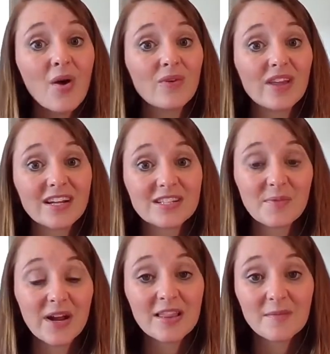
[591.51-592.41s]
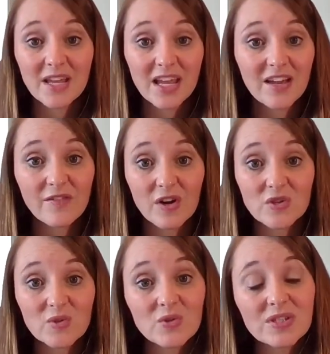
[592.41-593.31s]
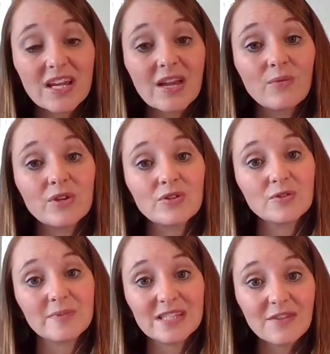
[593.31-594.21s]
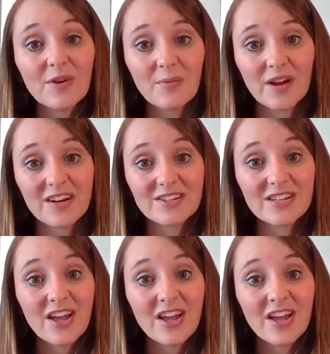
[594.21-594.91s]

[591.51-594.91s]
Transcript: We like to pray at the beginning of our school day, and we do specific prayers